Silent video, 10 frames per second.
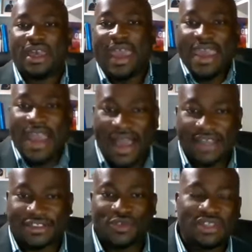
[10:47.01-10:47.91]

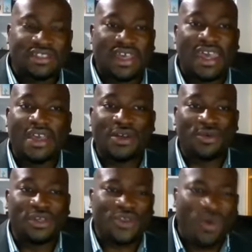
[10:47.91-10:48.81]
Ahaz, who is king,
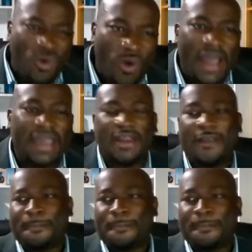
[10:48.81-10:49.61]
who is quite